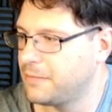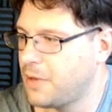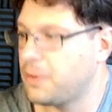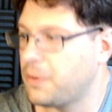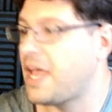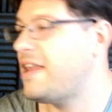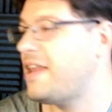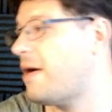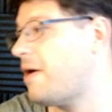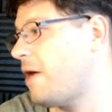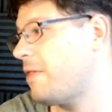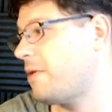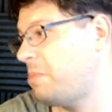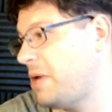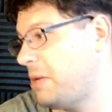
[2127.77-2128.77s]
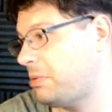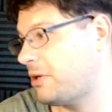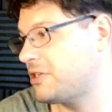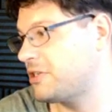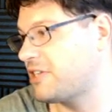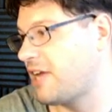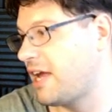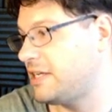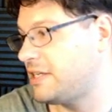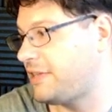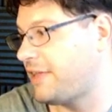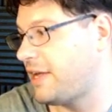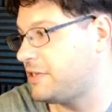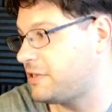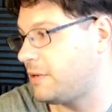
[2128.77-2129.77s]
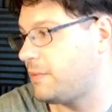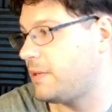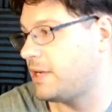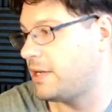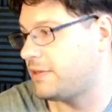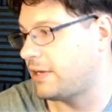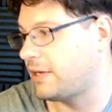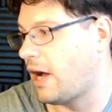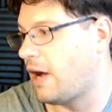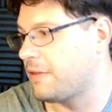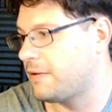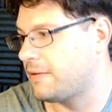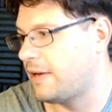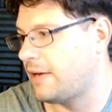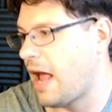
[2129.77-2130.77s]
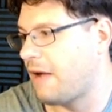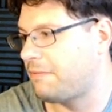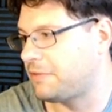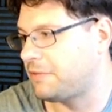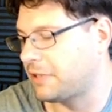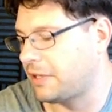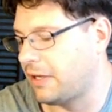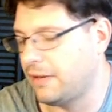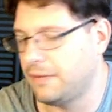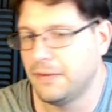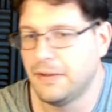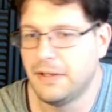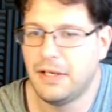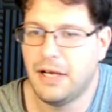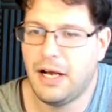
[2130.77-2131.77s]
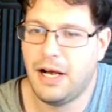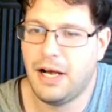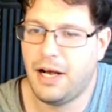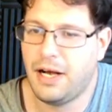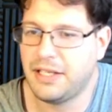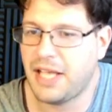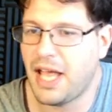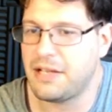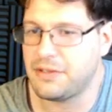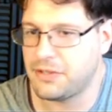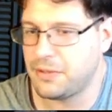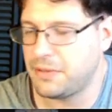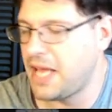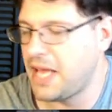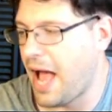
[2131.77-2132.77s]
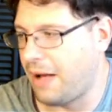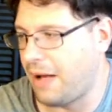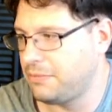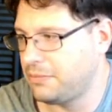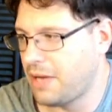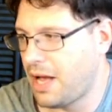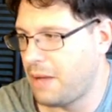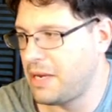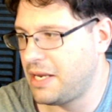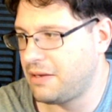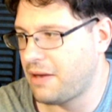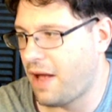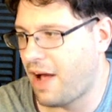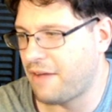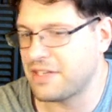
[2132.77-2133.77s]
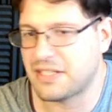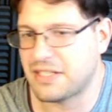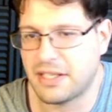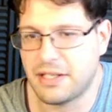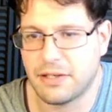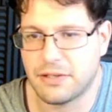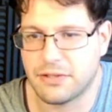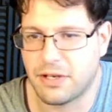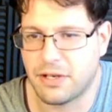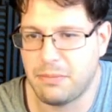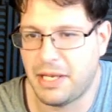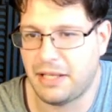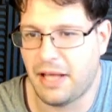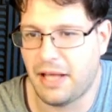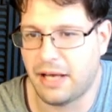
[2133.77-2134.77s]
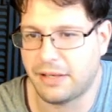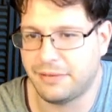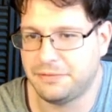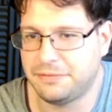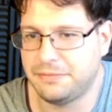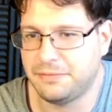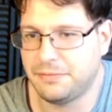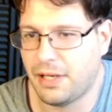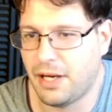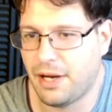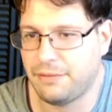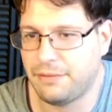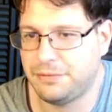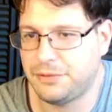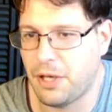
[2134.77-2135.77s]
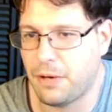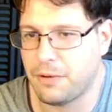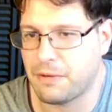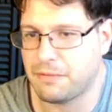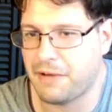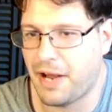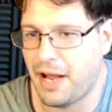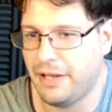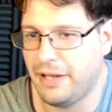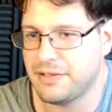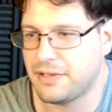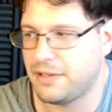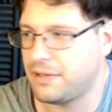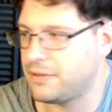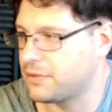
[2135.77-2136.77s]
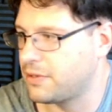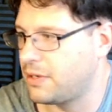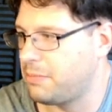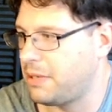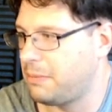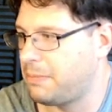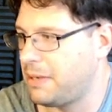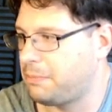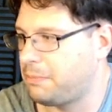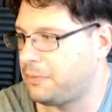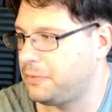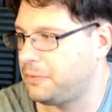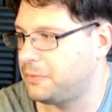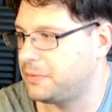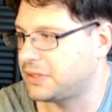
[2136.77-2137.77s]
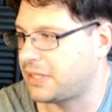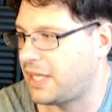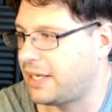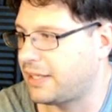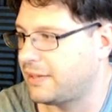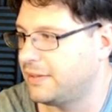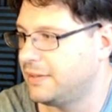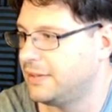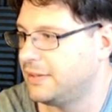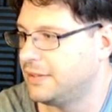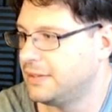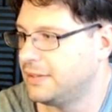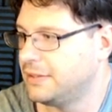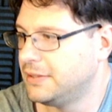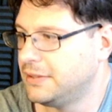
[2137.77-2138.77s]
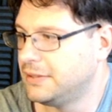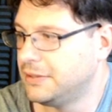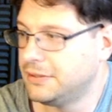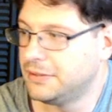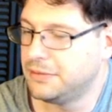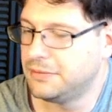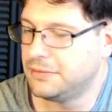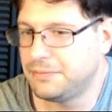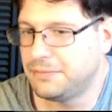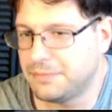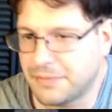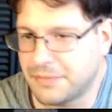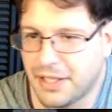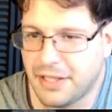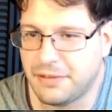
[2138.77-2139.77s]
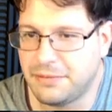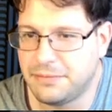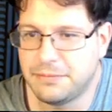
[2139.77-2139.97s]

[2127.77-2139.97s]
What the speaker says: okay. Now other people are saying, did they do anything other than Africa? Again, so yeah. I mean, obviously, there's going to be a lot of Toto fans, and there's going to be people who was like, eh.